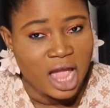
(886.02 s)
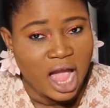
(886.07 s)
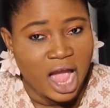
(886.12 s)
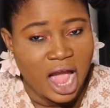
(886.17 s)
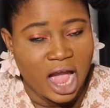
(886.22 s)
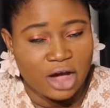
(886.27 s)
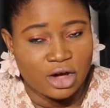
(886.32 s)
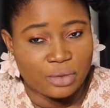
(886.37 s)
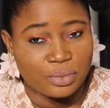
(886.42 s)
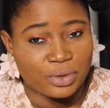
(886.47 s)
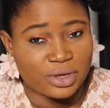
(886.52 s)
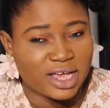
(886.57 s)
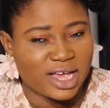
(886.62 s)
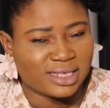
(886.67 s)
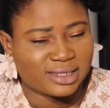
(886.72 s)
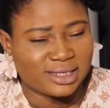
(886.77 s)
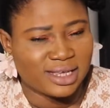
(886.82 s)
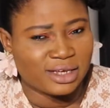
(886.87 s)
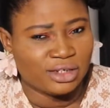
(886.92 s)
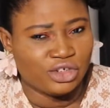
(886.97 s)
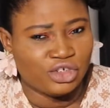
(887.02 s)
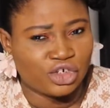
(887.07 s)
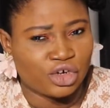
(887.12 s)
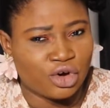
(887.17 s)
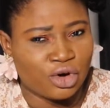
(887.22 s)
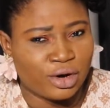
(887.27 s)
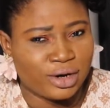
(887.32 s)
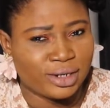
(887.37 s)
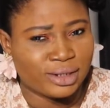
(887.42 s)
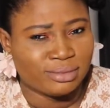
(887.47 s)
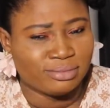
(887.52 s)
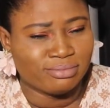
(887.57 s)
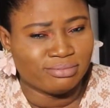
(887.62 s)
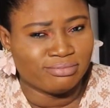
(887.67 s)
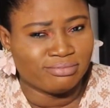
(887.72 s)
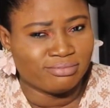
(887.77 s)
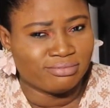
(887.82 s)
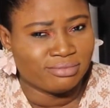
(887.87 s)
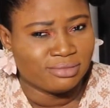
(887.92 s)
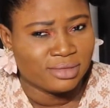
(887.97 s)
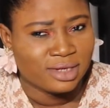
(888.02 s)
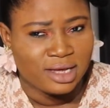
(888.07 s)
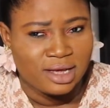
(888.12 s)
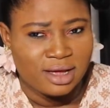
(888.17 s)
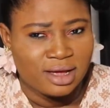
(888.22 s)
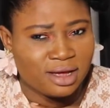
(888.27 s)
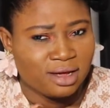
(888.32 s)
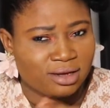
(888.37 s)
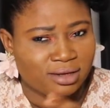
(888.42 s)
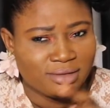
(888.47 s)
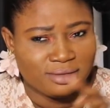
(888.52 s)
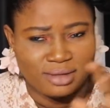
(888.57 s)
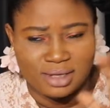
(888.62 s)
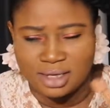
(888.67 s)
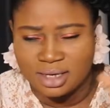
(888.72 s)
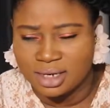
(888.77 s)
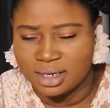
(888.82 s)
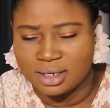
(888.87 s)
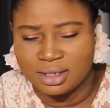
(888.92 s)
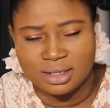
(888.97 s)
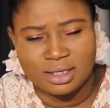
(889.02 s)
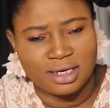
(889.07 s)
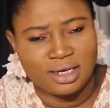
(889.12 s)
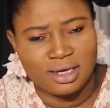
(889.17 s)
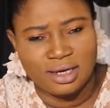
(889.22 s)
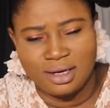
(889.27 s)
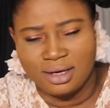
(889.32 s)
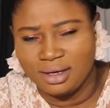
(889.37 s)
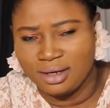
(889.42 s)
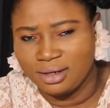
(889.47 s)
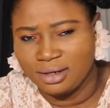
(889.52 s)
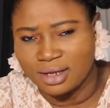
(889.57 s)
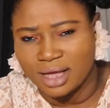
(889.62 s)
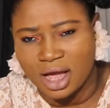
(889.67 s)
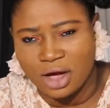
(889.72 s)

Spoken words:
I hope you guys enjoyed the cooking.